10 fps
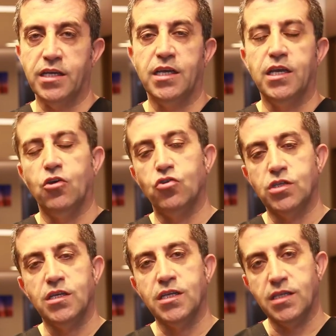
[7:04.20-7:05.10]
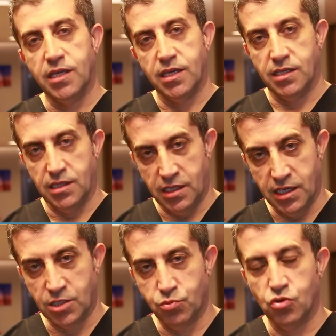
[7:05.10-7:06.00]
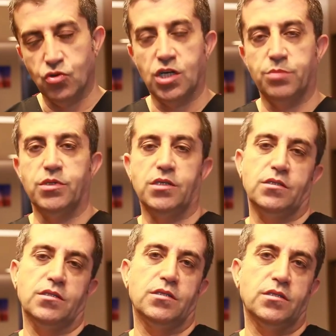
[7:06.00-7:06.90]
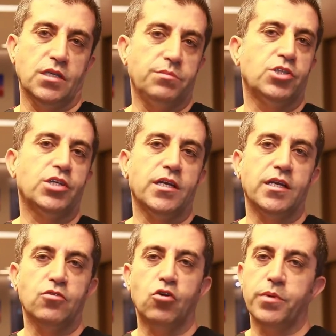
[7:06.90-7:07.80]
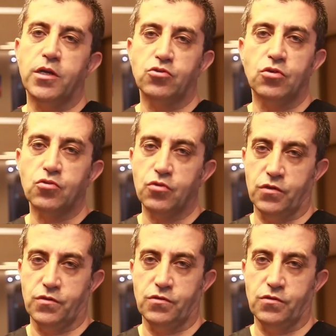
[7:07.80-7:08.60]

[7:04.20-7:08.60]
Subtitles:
Is there a way to sleep comfortably after surgery?